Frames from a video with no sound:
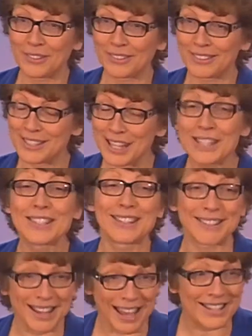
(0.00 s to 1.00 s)

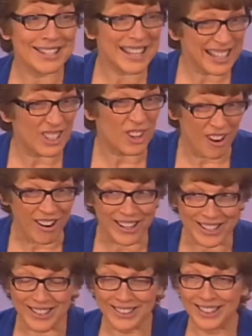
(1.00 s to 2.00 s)
season has hit us
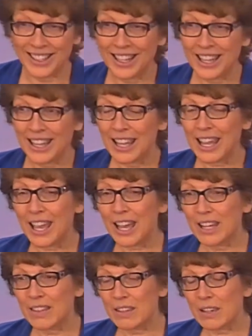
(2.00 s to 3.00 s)
hard.
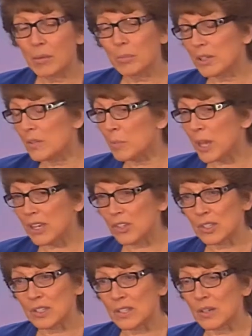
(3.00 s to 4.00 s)
And the number of
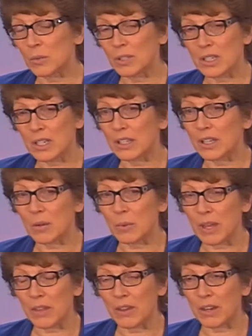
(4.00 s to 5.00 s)
patients that we're dealing
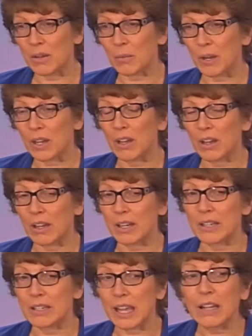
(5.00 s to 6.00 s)
with on
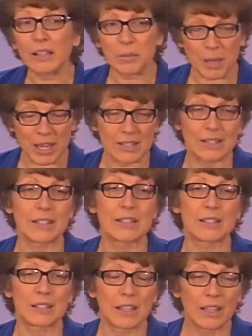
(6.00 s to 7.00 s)
a daily
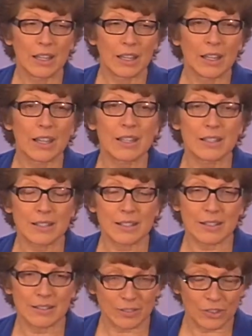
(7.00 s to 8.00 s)
basis
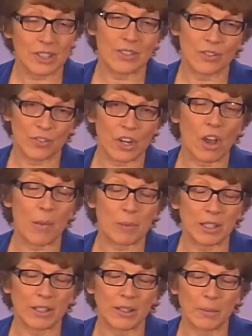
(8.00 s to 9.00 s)
is just
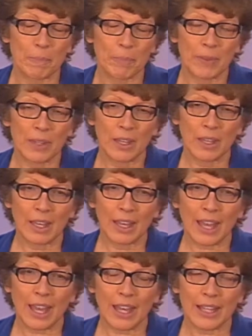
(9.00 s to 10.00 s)
phenomenal.
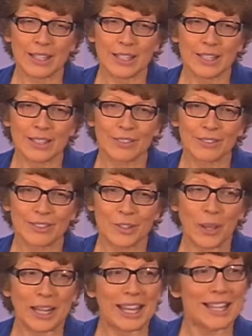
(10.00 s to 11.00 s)
And
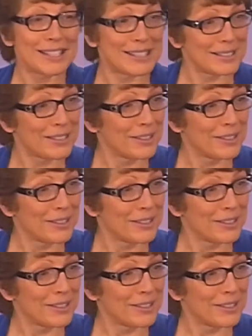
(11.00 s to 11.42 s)
so I guess